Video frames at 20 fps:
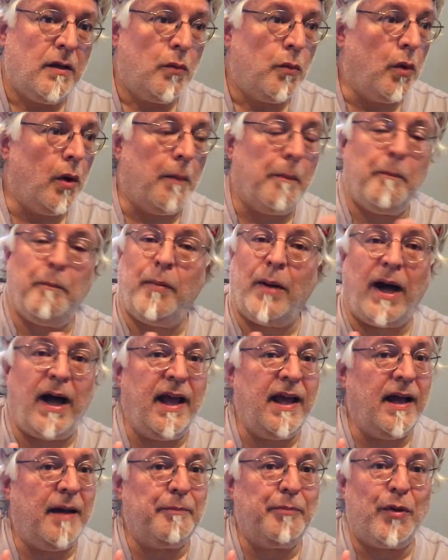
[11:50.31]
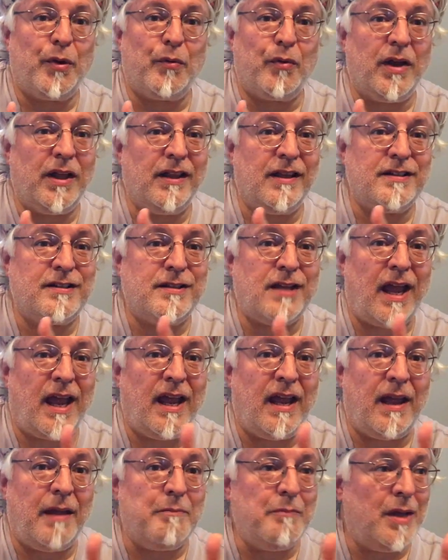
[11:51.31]
will buy up the real
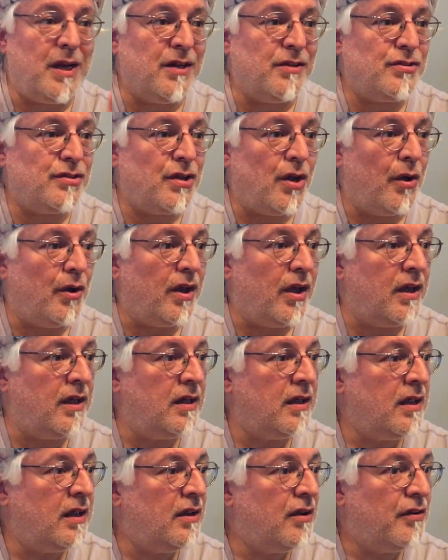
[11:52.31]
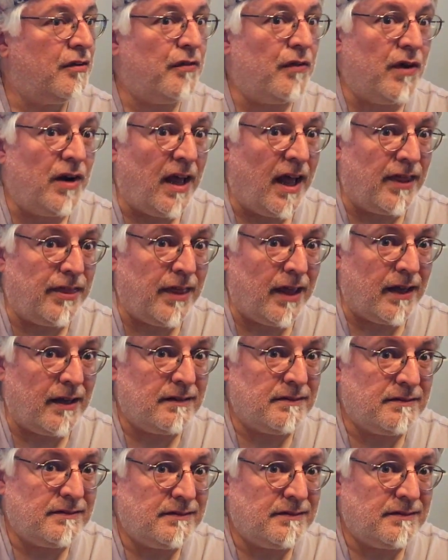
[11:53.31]
estate in Minnesota for nothing